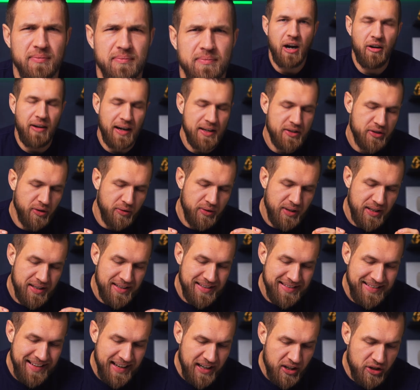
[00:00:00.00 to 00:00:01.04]
All right, so this
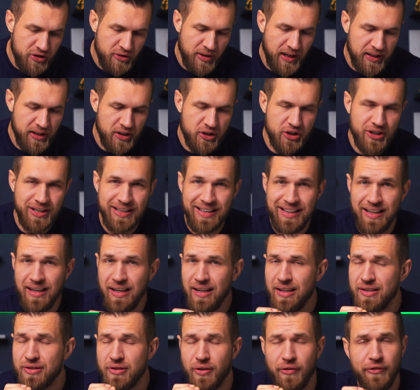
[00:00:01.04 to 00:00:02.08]
next strategy
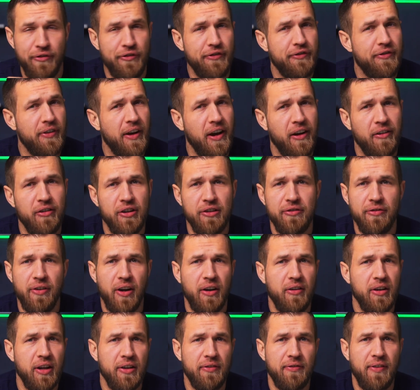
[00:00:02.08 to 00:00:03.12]
is very
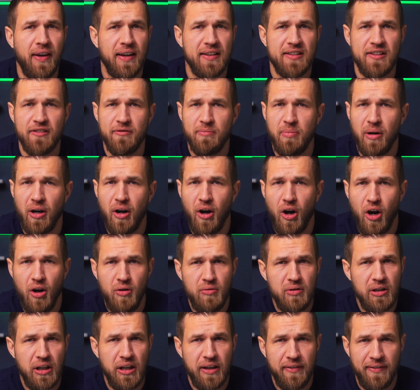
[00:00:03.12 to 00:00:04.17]
effective, but
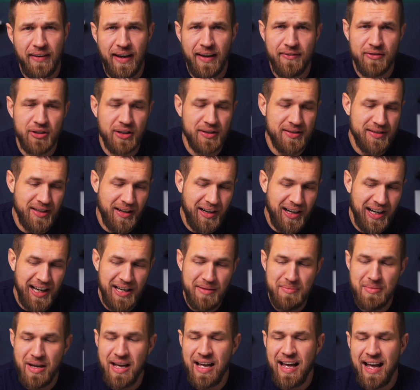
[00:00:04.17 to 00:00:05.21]
only if you have the
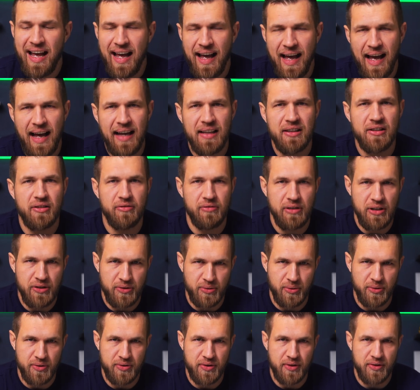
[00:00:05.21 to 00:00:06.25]
time and the
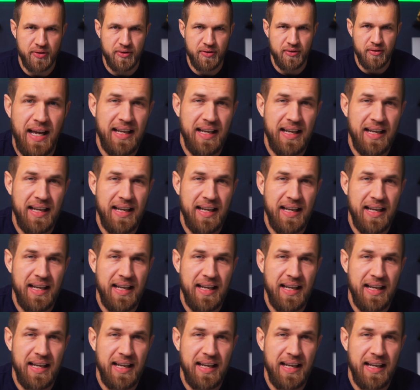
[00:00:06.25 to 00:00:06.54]
resources.